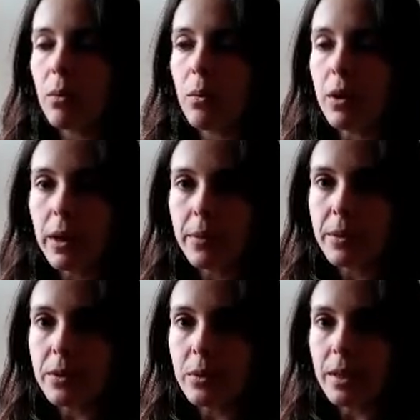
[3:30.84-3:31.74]
What I
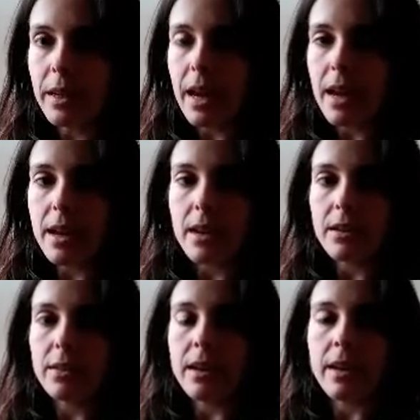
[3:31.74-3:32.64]
was doing
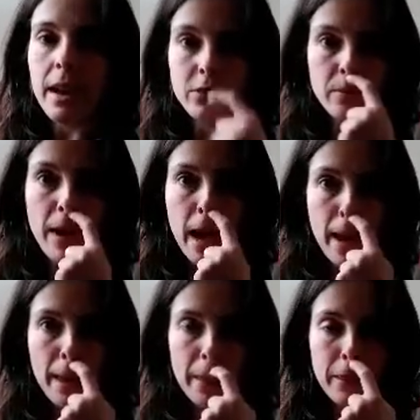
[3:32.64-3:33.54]
as a
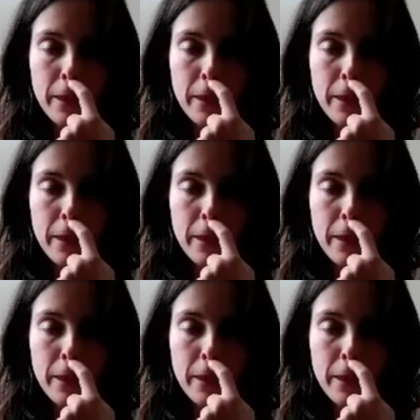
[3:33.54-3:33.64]
naturopath